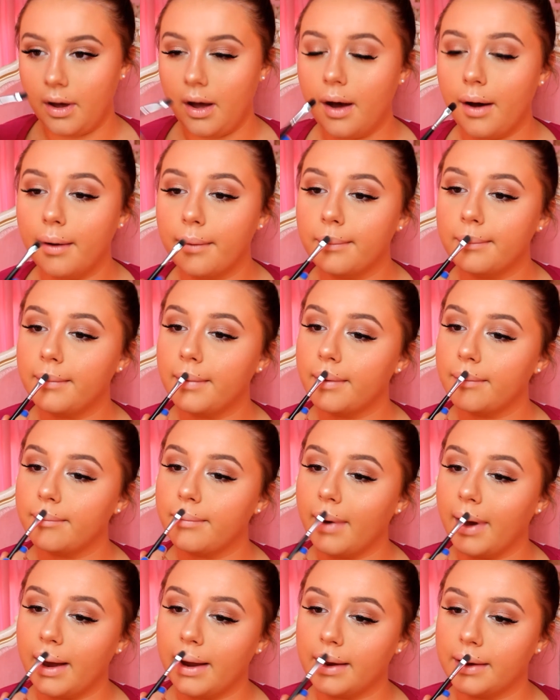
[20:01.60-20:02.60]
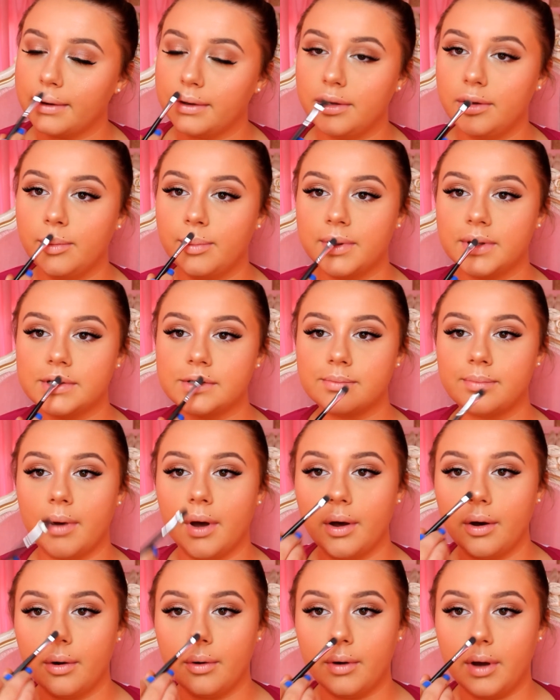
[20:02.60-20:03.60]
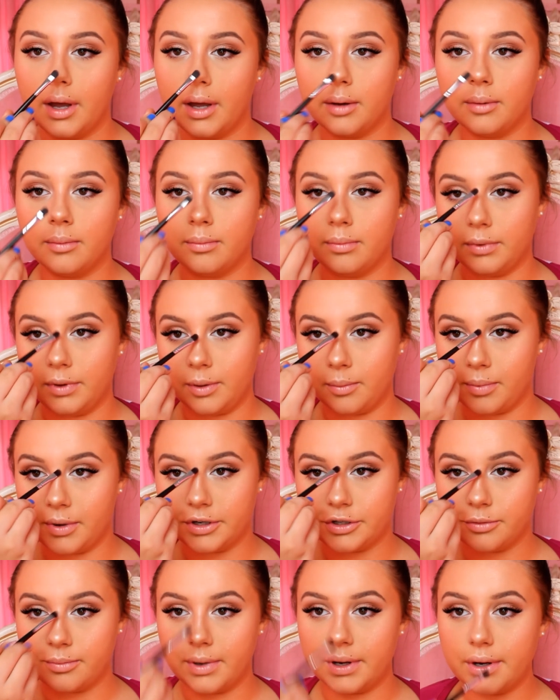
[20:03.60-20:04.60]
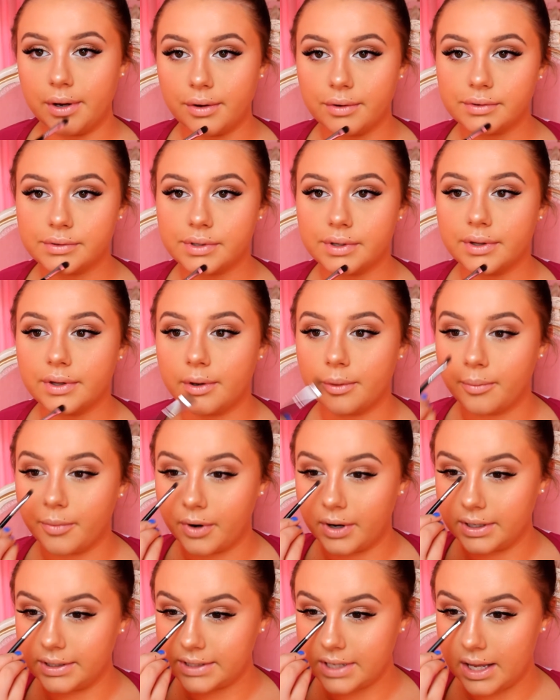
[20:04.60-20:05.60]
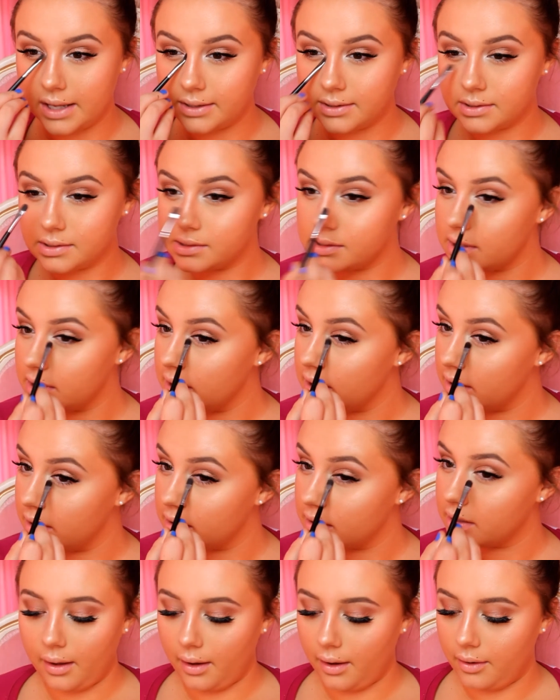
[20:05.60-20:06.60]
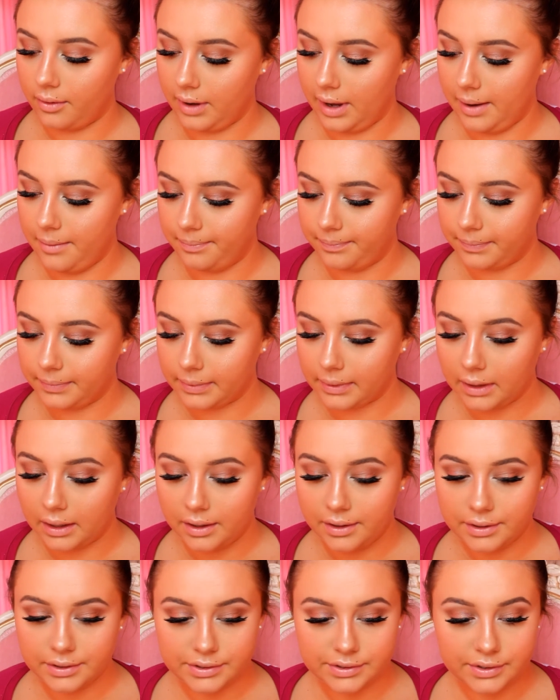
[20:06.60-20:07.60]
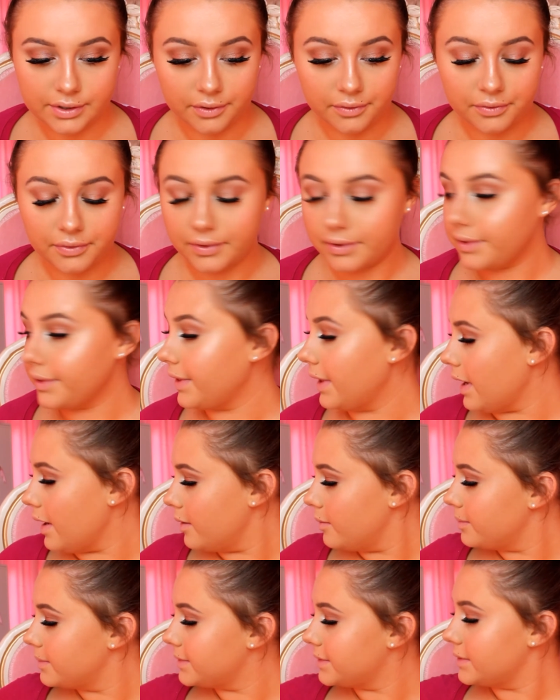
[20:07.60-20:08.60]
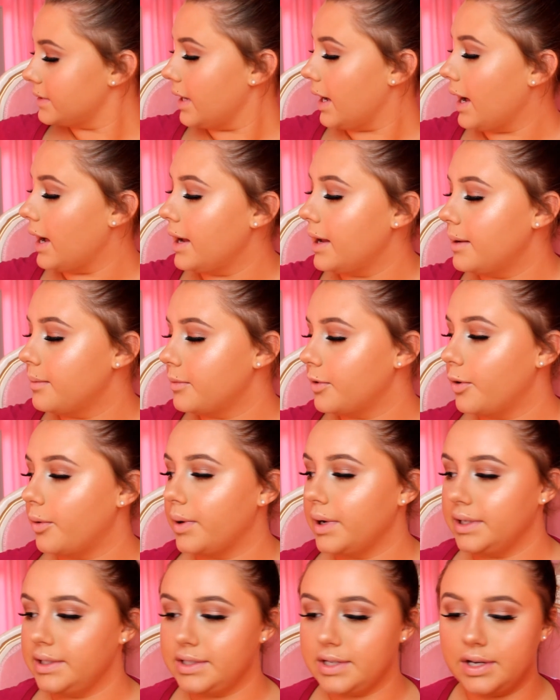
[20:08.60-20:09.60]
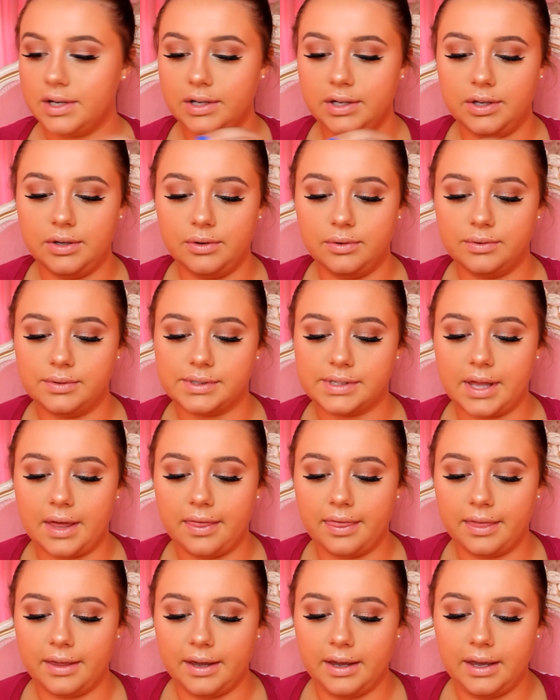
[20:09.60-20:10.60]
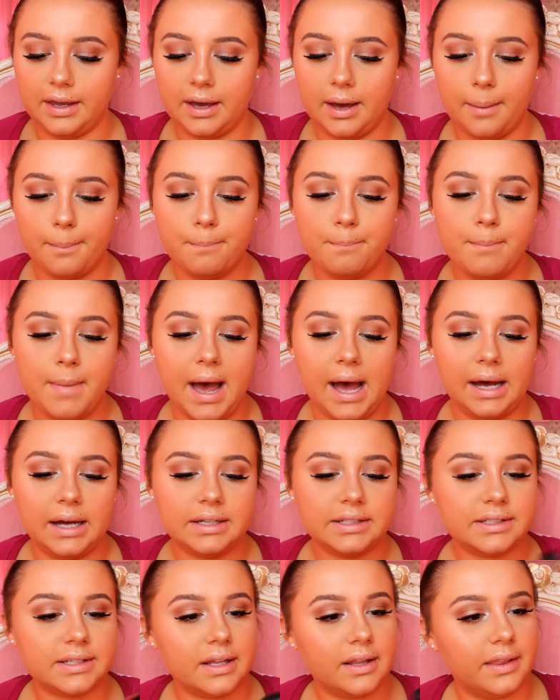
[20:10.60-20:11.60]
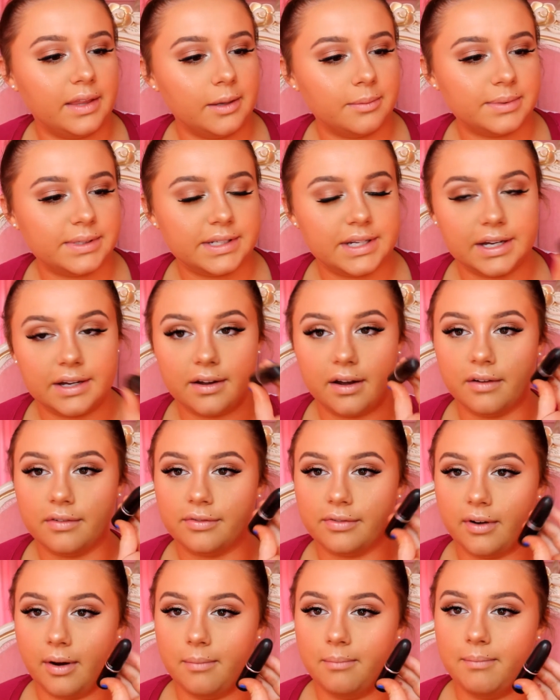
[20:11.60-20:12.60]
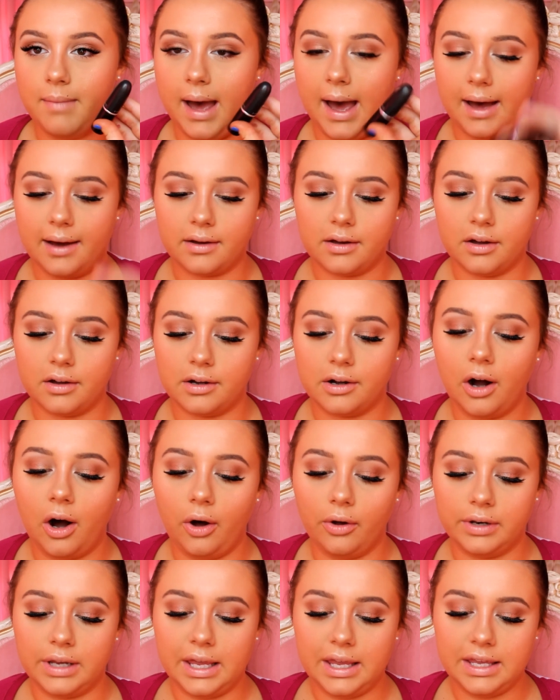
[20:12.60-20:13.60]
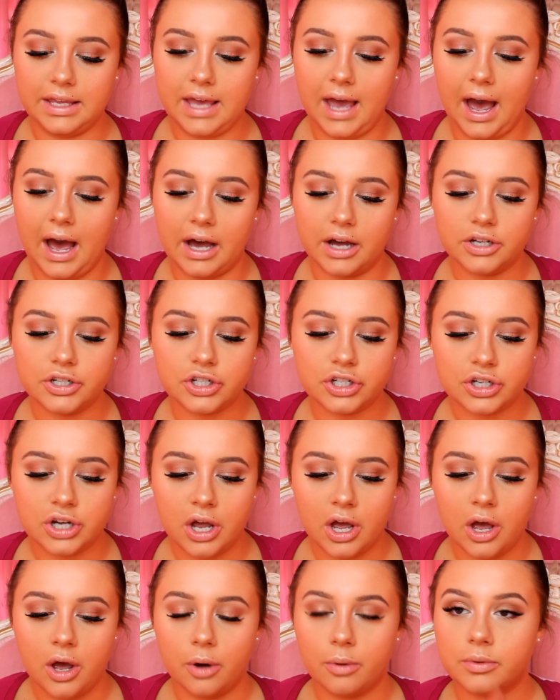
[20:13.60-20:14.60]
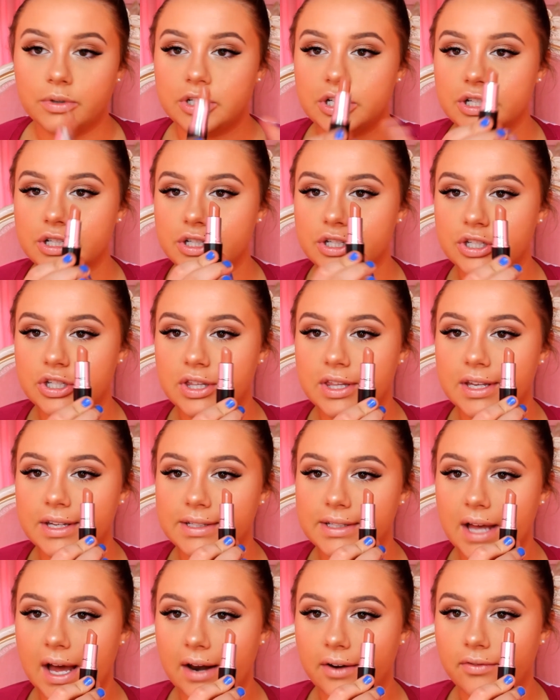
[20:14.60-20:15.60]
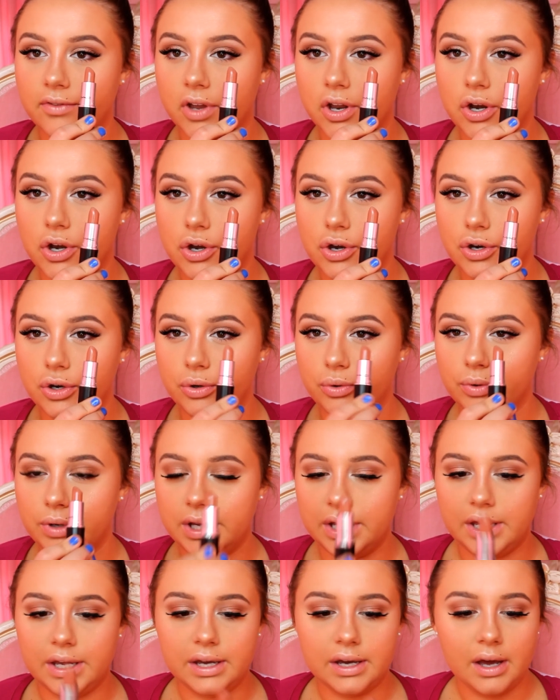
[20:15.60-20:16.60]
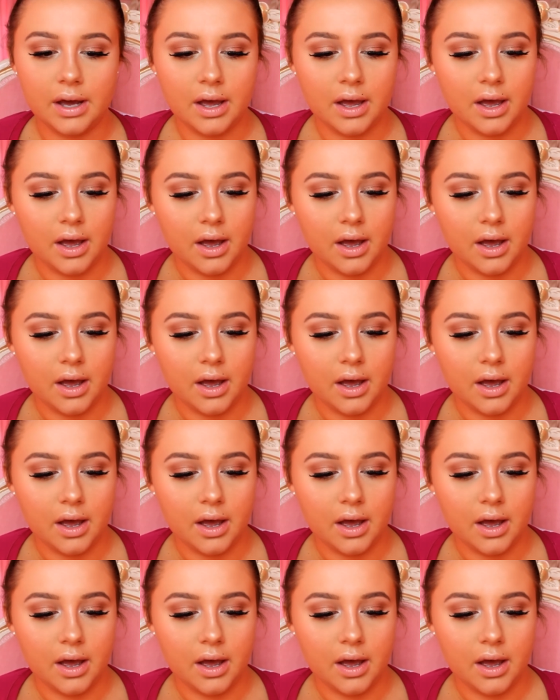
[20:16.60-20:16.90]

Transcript: my Cupid's bow and the bridge of my nose a little more intensely. Okay, so for lips, I'm going to use the matte lipstick from MAC called Yash, which is this kind of nudie,